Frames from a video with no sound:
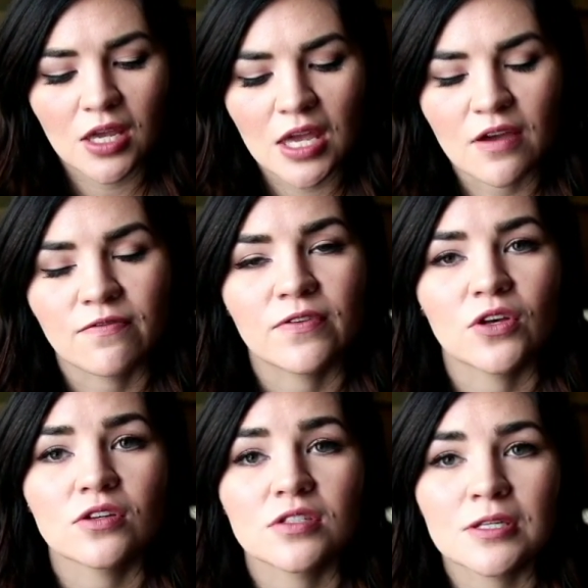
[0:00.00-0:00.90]
It
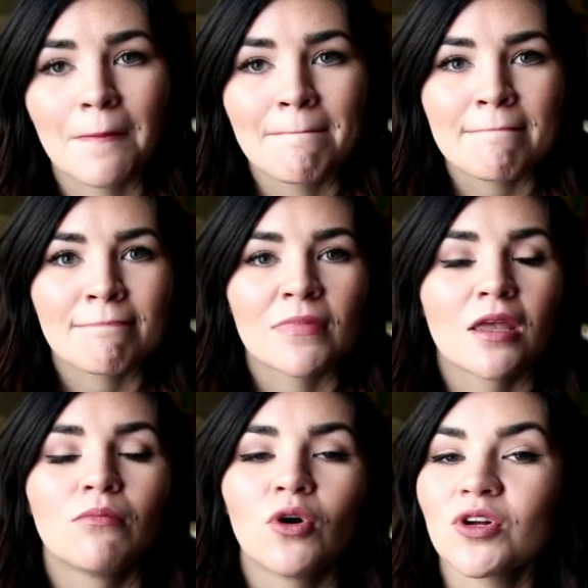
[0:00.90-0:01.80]
feels
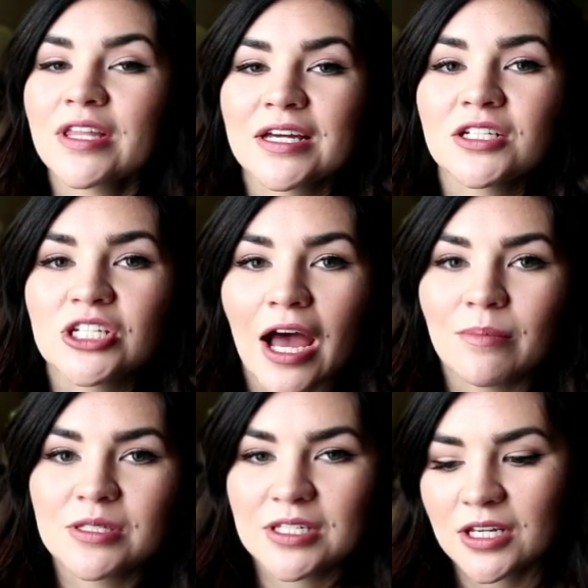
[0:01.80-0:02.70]
more like a
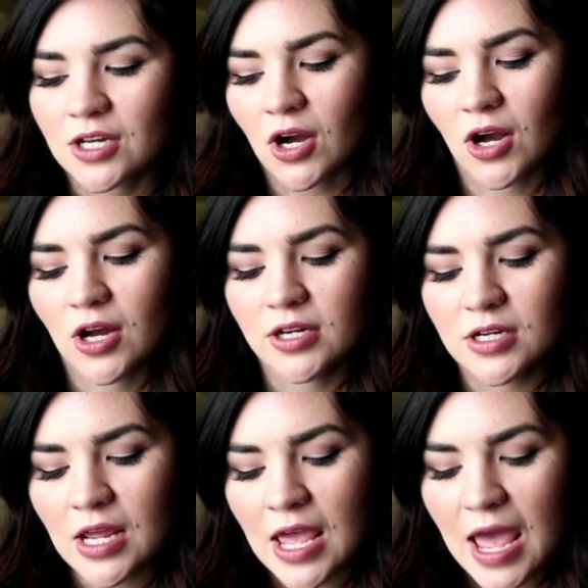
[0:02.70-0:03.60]
chapstick on,